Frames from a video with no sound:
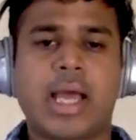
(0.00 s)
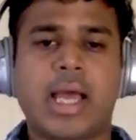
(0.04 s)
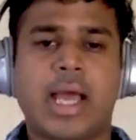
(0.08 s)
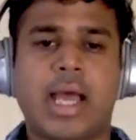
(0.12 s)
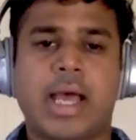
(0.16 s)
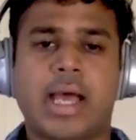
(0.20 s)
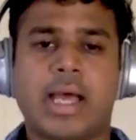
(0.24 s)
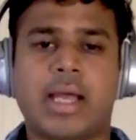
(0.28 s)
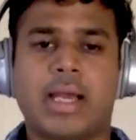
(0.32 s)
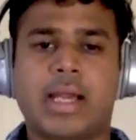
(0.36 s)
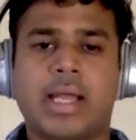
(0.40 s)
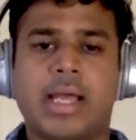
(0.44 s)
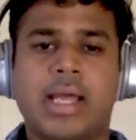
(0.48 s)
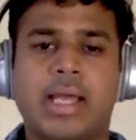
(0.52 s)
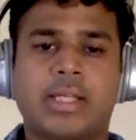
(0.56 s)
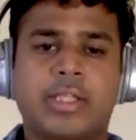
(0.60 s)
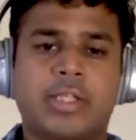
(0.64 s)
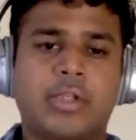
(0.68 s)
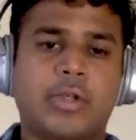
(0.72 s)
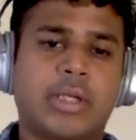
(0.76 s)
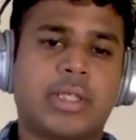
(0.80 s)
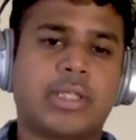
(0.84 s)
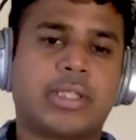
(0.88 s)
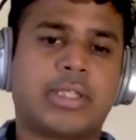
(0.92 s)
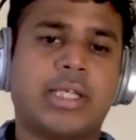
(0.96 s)
And as
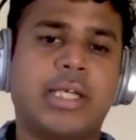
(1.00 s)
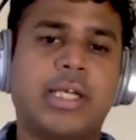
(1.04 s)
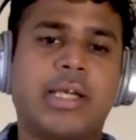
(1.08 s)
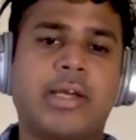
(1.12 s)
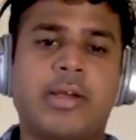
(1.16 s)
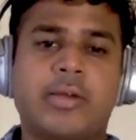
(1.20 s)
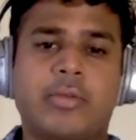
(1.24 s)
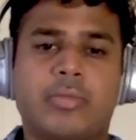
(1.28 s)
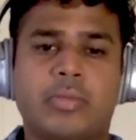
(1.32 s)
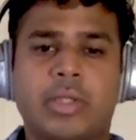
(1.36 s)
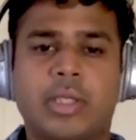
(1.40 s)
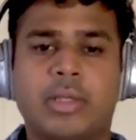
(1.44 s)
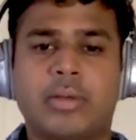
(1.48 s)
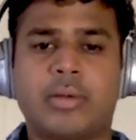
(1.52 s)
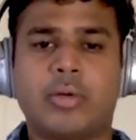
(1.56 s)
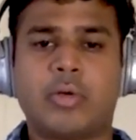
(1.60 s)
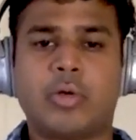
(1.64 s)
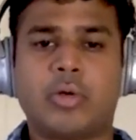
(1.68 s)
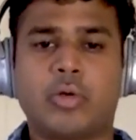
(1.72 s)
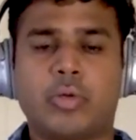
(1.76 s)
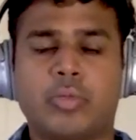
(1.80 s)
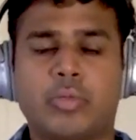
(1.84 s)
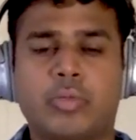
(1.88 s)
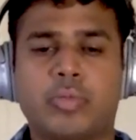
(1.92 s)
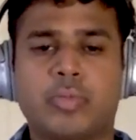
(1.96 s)
you can see, the
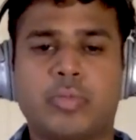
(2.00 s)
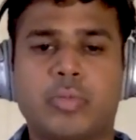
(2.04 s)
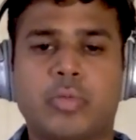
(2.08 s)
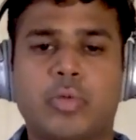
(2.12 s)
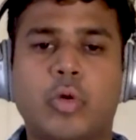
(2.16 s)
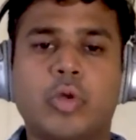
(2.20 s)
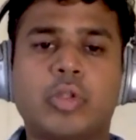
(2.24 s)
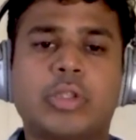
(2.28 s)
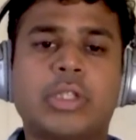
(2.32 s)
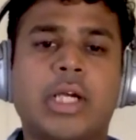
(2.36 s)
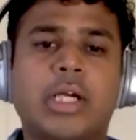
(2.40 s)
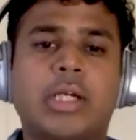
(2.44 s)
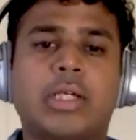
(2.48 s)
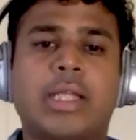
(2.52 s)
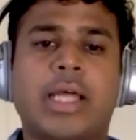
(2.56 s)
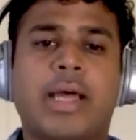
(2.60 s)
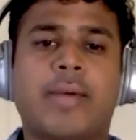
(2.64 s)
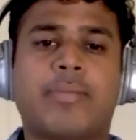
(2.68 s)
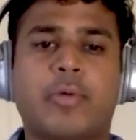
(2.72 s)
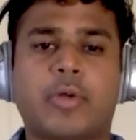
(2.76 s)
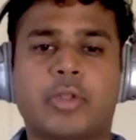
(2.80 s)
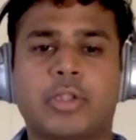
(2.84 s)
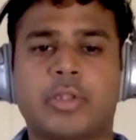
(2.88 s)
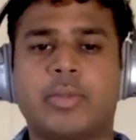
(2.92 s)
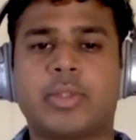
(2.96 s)
closer the
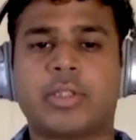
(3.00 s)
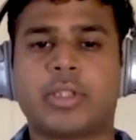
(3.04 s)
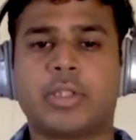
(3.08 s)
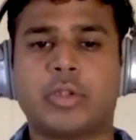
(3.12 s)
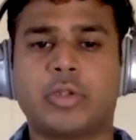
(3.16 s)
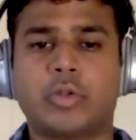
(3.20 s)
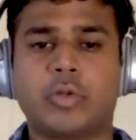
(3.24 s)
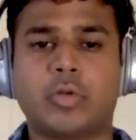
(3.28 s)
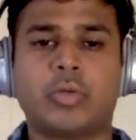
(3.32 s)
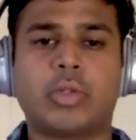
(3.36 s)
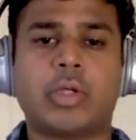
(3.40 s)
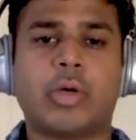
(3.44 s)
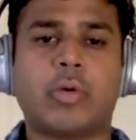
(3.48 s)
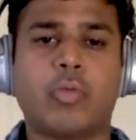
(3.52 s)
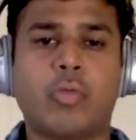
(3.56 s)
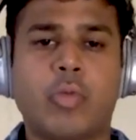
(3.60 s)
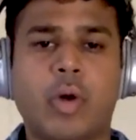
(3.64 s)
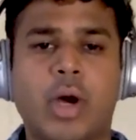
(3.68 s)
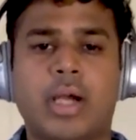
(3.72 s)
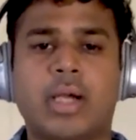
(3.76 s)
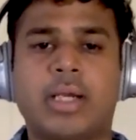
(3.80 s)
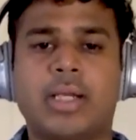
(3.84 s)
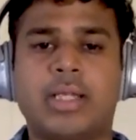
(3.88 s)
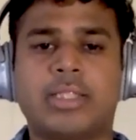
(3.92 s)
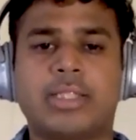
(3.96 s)
approximation to the
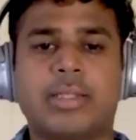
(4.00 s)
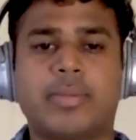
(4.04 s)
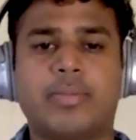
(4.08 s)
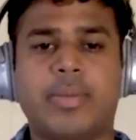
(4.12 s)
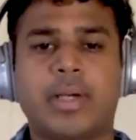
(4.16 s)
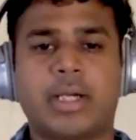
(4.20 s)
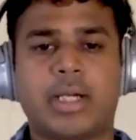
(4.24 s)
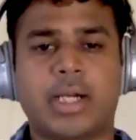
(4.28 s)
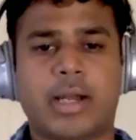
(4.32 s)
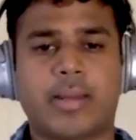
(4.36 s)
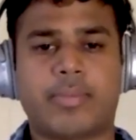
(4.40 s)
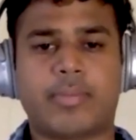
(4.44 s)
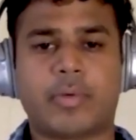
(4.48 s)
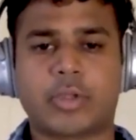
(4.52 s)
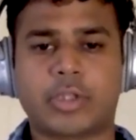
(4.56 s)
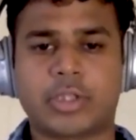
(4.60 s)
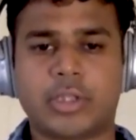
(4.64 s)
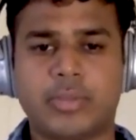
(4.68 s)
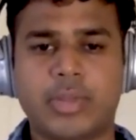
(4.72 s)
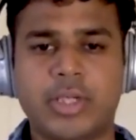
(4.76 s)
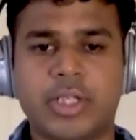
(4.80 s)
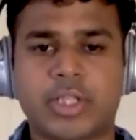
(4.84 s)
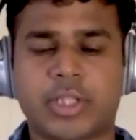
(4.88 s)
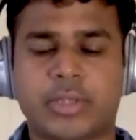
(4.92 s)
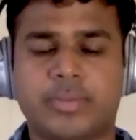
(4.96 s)
1 is the better
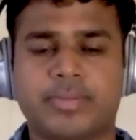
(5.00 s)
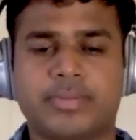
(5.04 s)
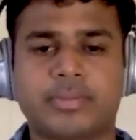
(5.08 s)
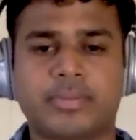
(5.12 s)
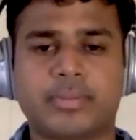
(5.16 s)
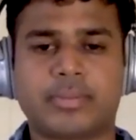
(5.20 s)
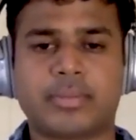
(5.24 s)
approximation.